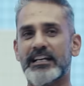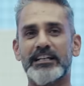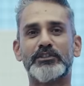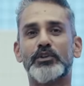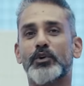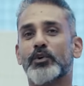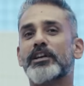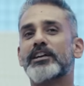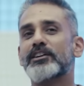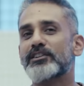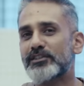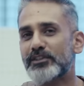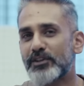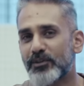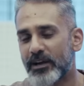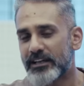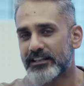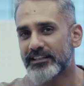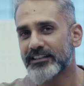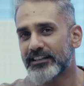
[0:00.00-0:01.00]
So here's the
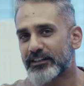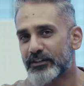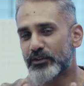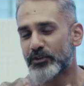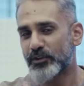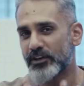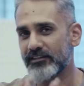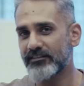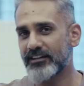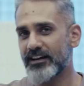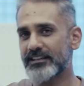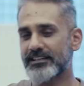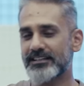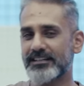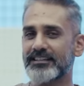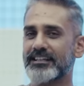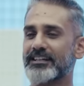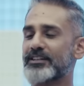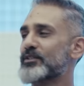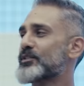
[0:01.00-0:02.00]
question that you should have
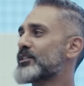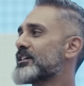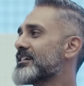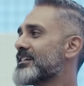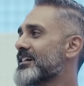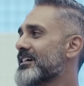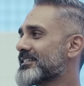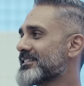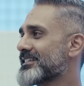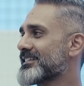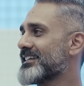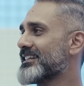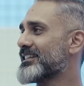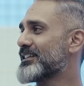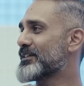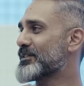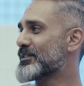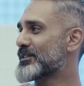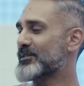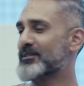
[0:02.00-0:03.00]
asked that you didn't ask in the
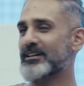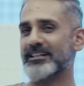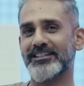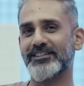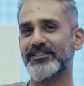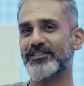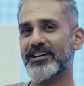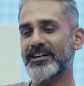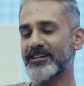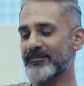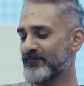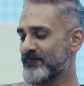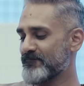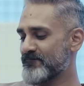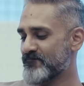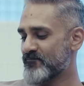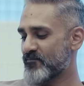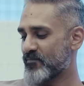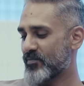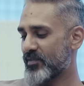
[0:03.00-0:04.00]
user questions, right?
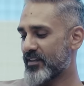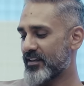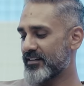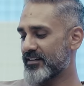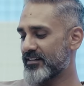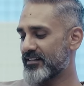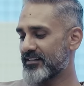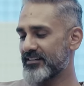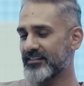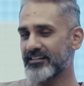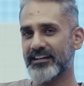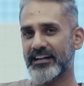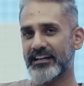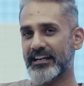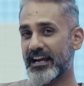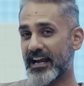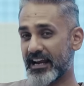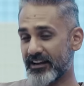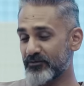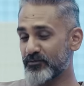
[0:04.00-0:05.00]
Uh,
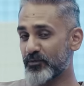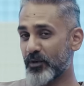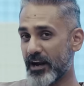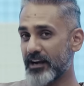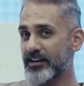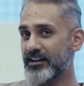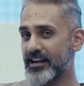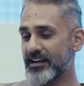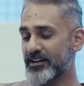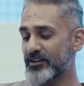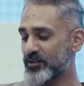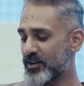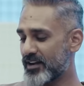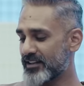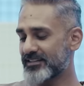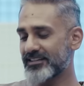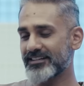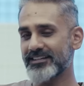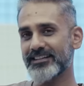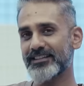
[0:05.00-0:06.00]
I, would like you to
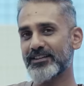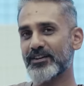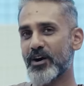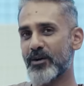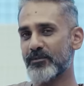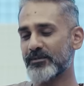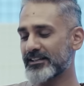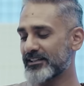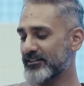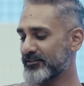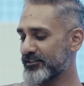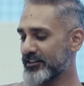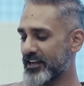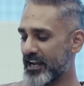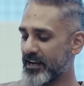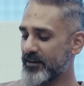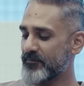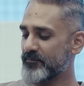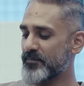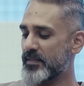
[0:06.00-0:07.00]
answer it in the comments if you
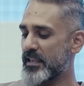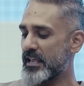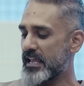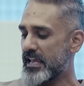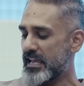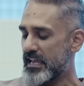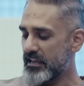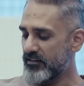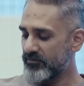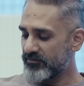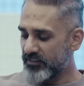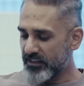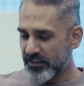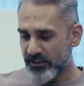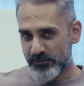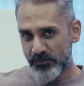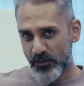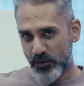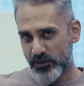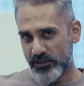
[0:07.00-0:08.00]
can. If
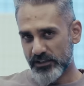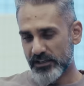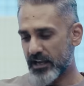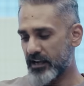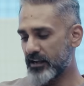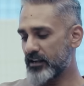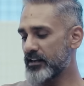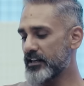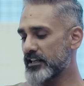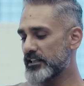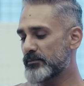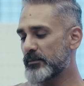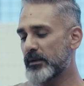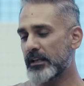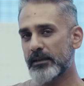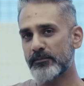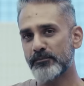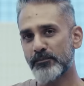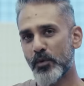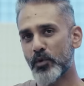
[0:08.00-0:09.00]
this motorcycle is
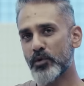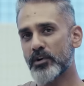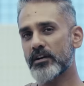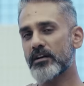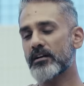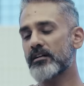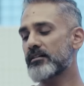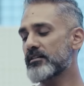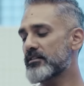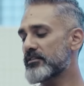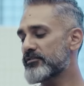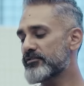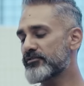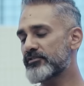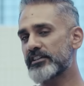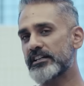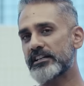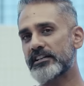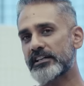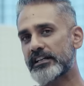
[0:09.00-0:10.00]
being imported under a
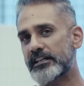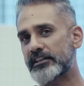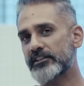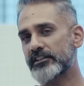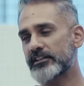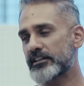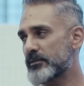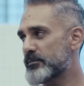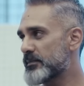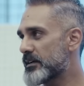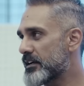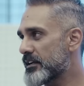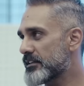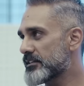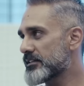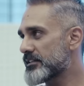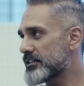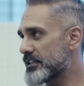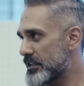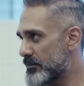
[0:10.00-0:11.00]
free trade agreement as
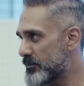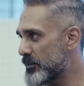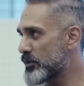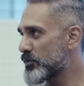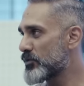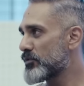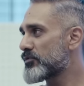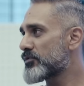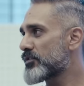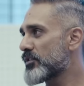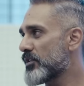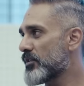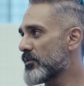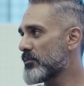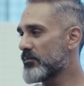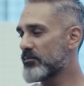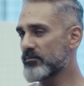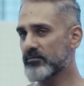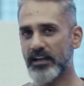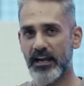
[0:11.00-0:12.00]
a CBU
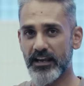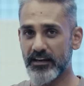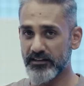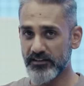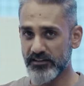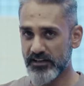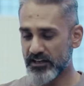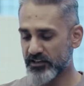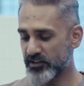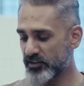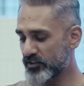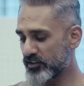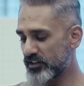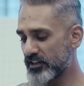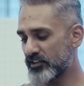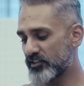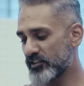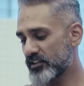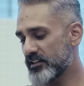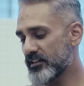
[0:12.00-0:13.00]
from Thailand slash
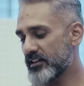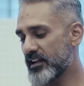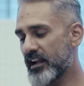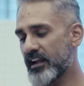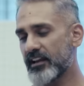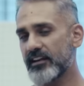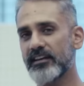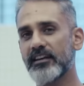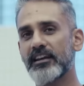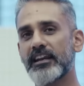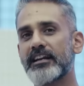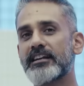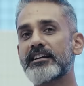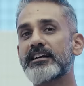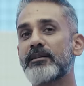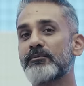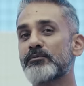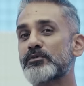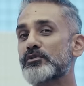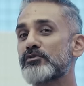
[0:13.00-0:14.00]
Indonesia and it
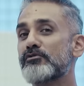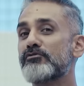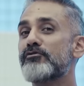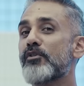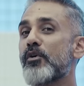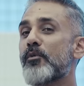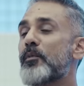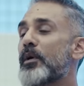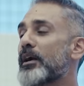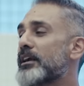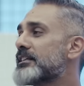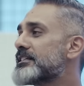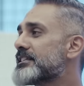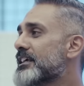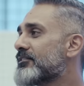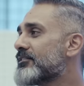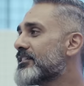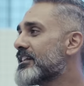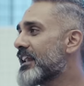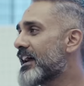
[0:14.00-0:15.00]
comes to
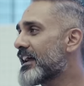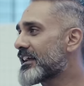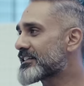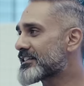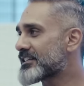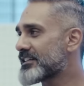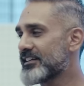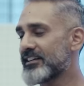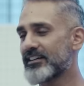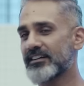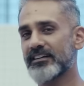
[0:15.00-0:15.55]
4.7 lakhs